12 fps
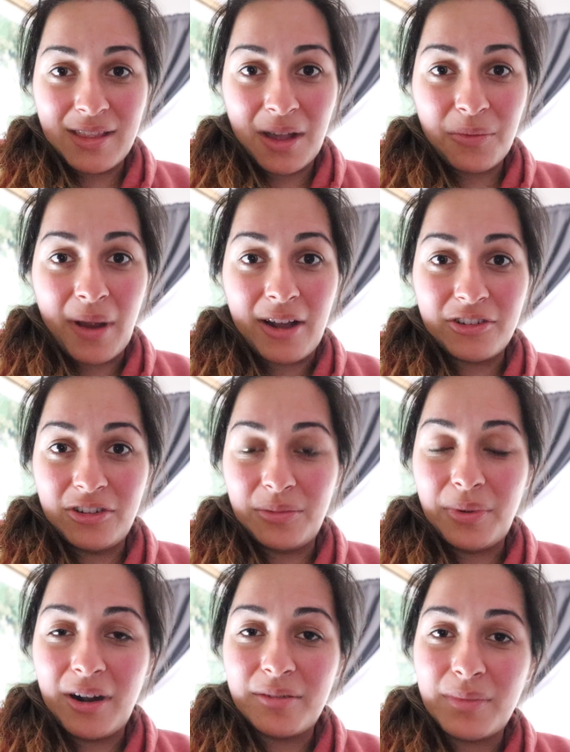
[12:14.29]
that rational
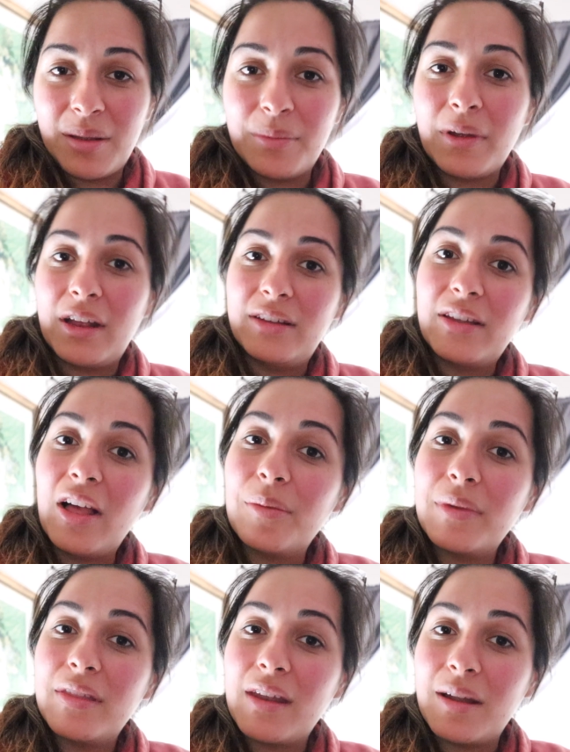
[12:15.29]
part of my brain tell
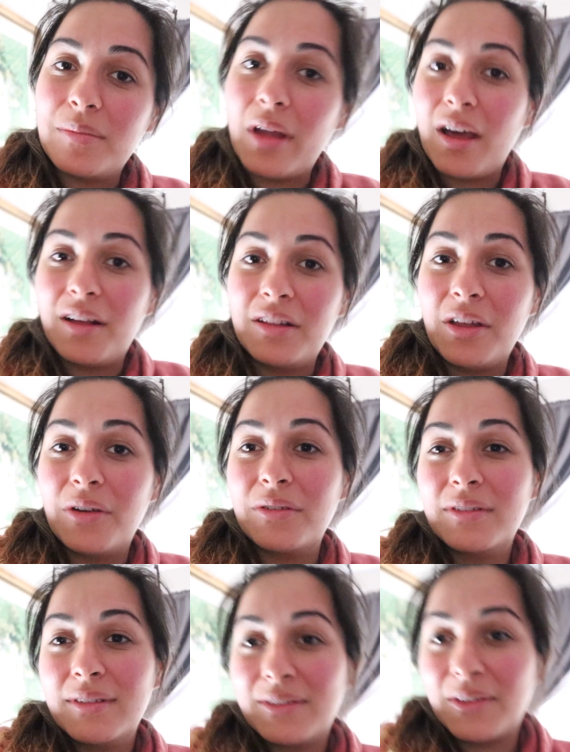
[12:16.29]
me that I'm not
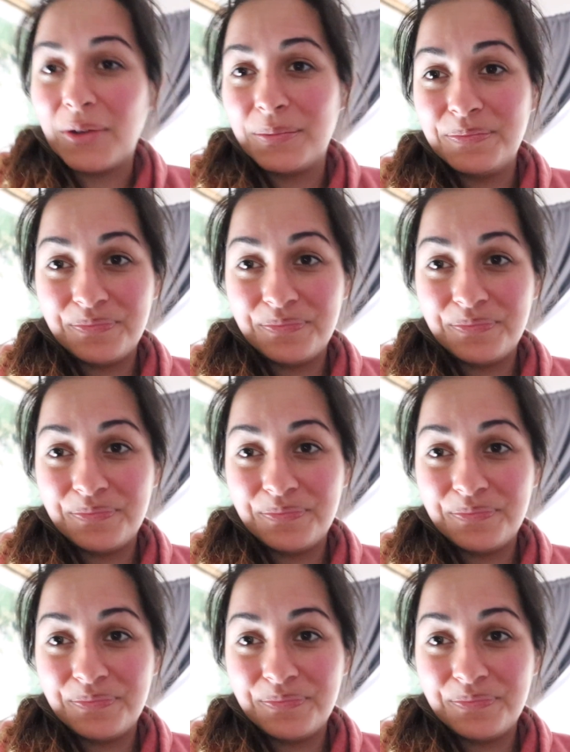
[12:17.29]
alone. So